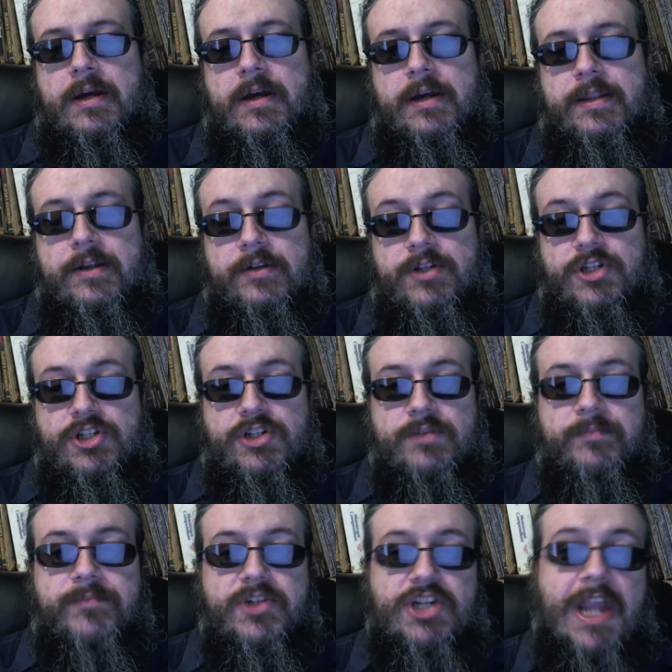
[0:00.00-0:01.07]
There's
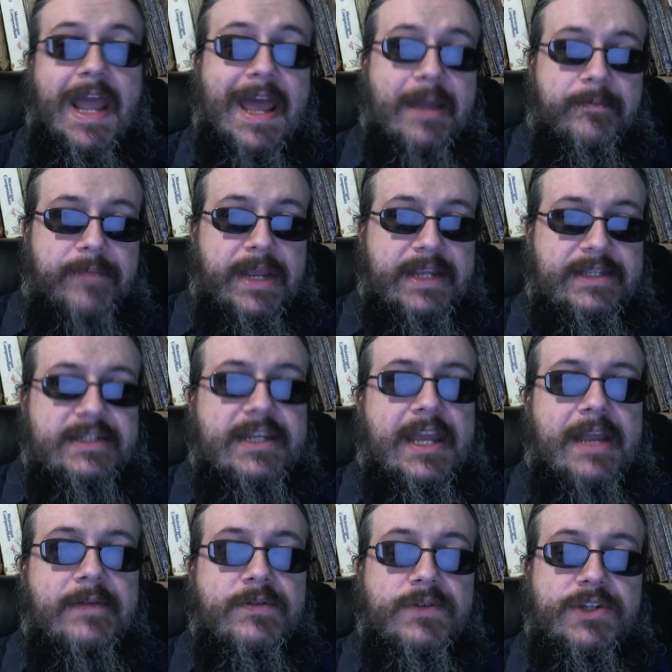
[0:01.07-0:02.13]
chat-based
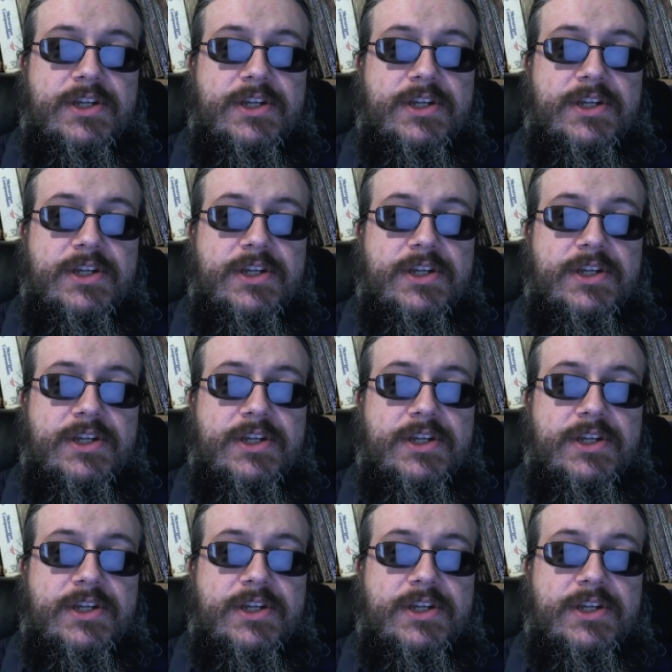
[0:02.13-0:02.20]
games,